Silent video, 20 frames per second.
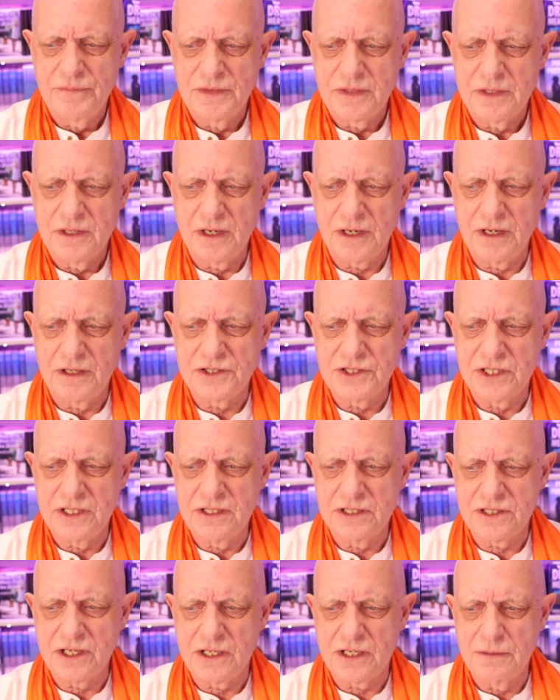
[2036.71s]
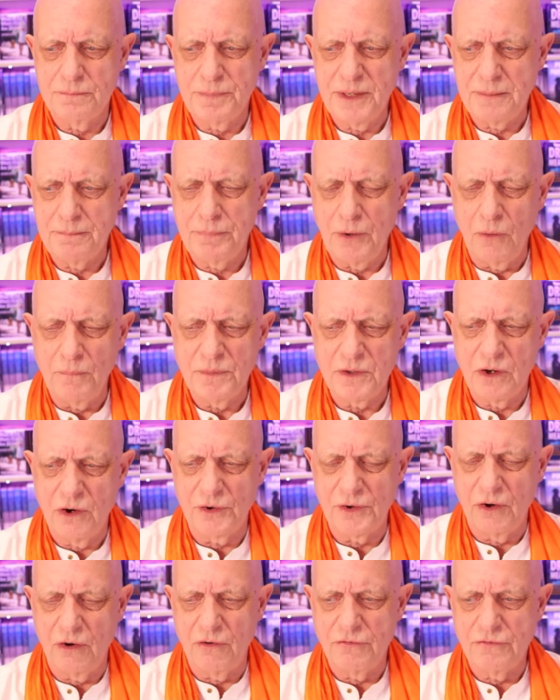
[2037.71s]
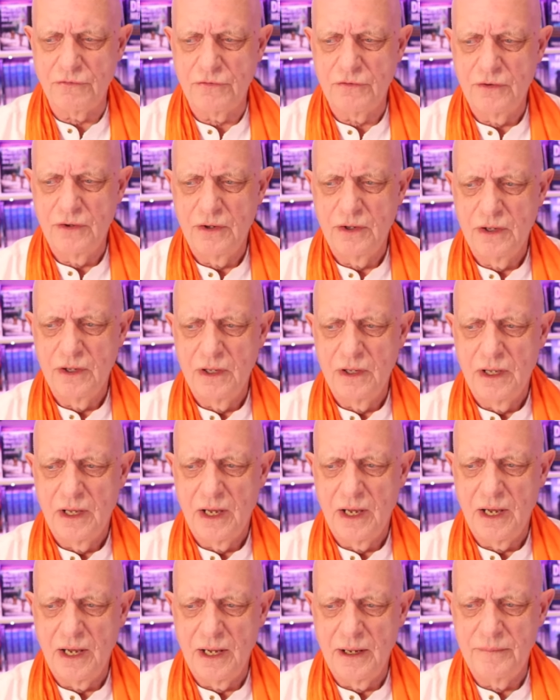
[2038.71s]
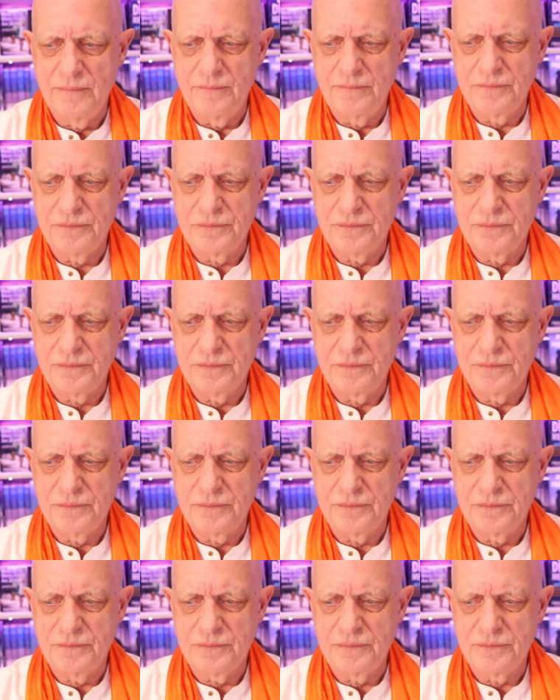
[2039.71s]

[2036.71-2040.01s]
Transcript: Like I see, it's like a big bomb gone off. Um,